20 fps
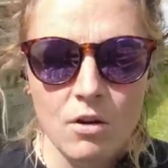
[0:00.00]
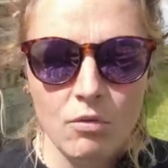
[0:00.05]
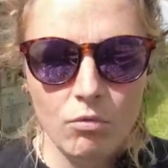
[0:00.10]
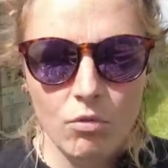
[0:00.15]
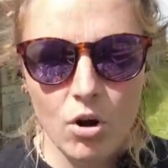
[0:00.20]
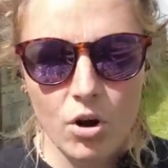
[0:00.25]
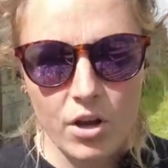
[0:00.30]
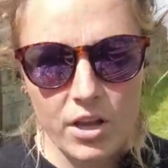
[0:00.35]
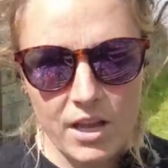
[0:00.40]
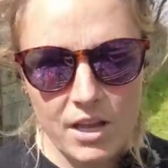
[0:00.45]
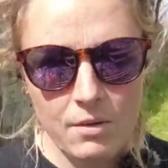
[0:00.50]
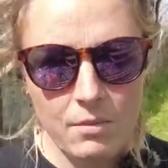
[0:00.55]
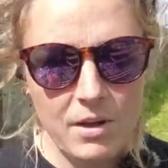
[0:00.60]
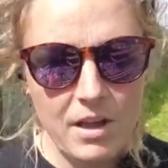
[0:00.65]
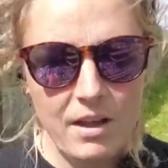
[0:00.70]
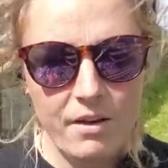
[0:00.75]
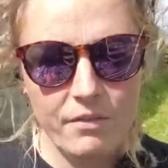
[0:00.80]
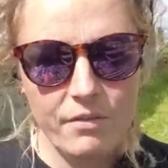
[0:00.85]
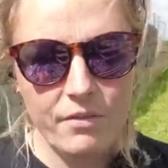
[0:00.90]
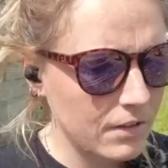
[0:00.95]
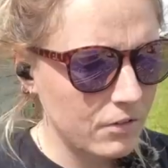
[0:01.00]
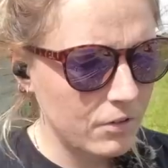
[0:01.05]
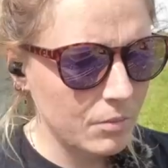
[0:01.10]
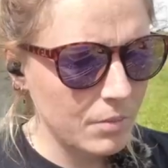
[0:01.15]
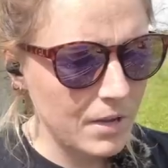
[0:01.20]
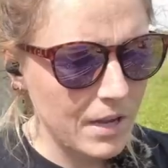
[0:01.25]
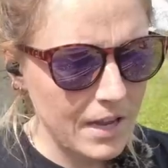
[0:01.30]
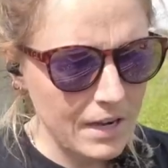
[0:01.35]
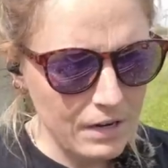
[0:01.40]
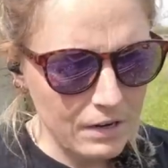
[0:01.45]
rocky. We have some
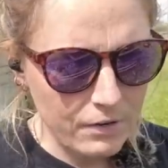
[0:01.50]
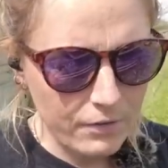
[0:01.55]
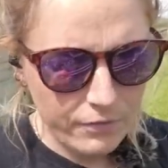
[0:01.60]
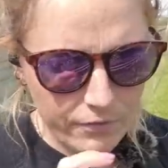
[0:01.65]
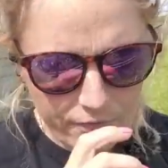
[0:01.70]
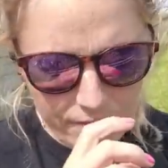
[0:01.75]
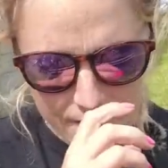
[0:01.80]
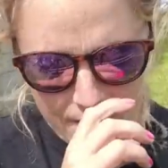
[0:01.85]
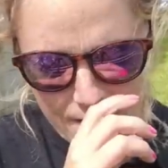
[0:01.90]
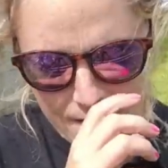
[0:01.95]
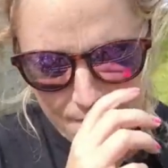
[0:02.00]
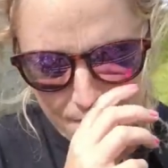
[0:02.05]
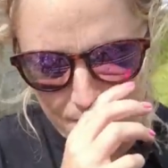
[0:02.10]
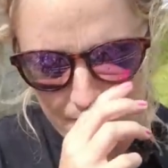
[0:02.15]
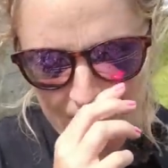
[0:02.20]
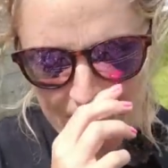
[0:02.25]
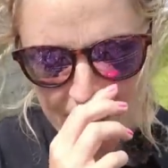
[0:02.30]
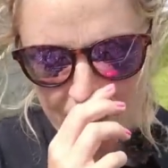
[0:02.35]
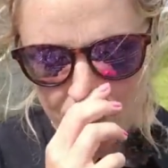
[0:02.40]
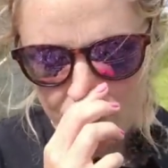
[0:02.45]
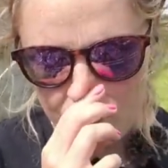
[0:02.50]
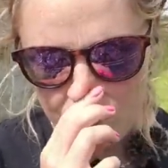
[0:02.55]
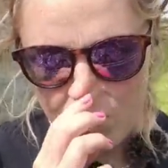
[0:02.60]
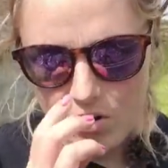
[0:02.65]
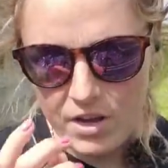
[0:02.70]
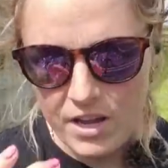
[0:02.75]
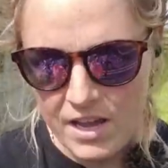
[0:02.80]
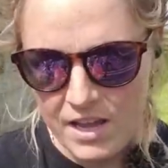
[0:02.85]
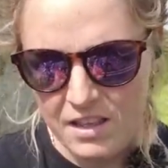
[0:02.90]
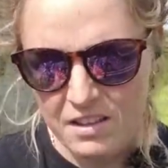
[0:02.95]
kind of black
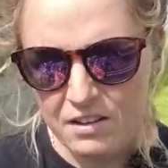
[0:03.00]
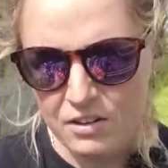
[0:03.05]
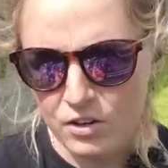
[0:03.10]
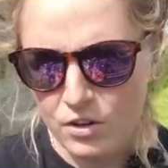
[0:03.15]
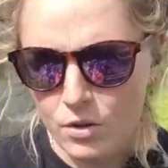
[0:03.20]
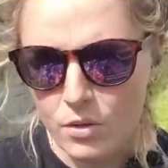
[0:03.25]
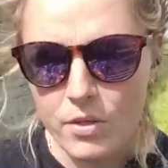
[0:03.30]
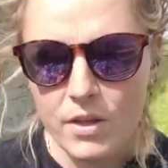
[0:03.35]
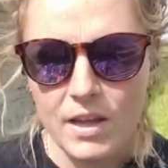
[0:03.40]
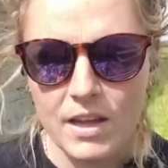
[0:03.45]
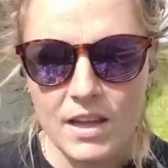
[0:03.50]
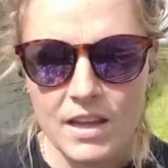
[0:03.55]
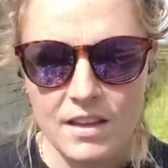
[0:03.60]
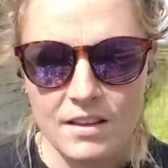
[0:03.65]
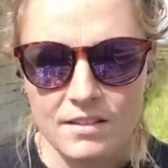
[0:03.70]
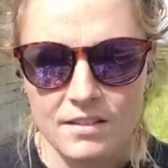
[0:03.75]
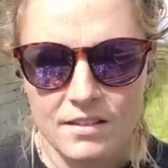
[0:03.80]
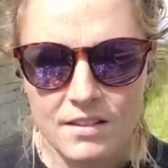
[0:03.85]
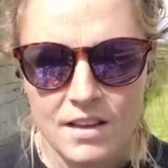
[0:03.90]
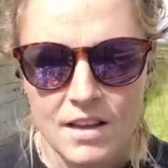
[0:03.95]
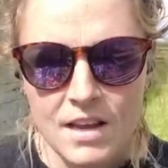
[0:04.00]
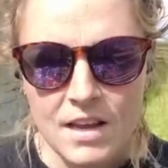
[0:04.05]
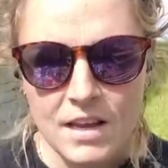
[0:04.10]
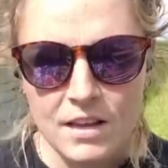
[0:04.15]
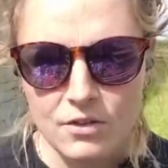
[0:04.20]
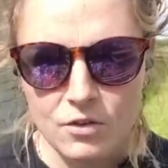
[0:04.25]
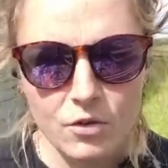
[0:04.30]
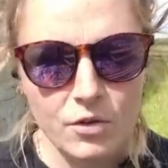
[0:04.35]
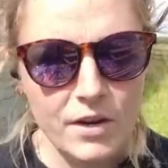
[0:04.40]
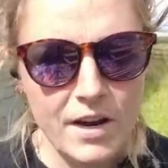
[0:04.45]
rock here. I don't think it's
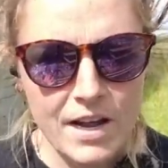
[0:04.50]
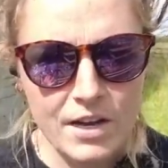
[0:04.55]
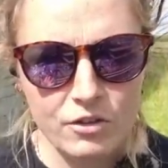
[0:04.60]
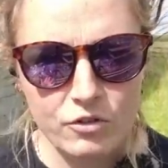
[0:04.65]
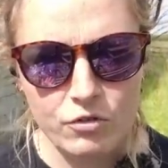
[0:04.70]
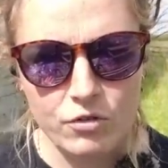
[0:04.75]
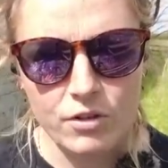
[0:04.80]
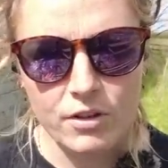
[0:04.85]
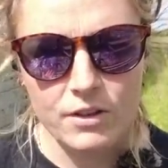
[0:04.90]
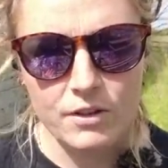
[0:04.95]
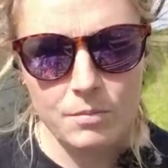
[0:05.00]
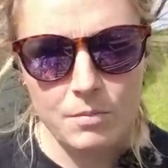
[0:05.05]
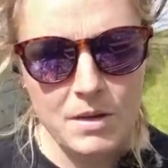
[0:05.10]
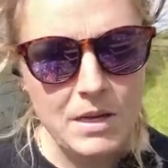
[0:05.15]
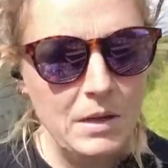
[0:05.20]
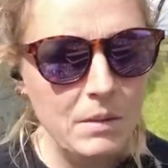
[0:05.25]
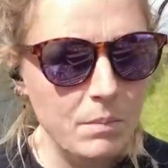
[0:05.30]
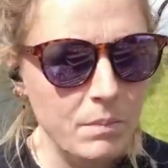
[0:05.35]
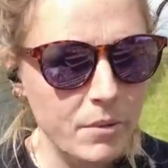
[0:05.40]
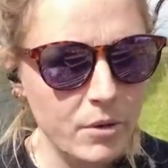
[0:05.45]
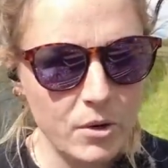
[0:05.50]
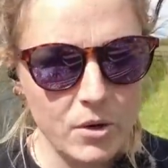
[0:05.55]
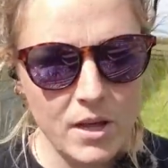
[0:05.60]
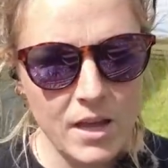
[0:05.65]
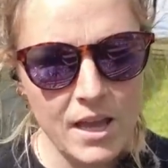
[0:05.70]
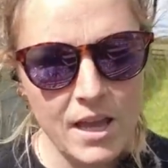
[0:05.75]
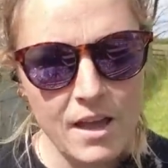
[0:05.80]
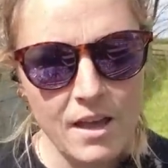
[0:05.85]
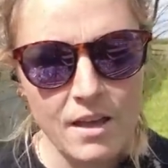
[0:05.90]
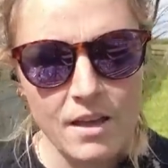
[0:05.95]
not natural, it's been put
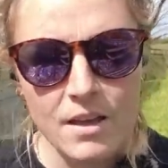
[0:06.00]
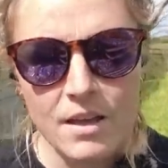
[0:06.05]
here.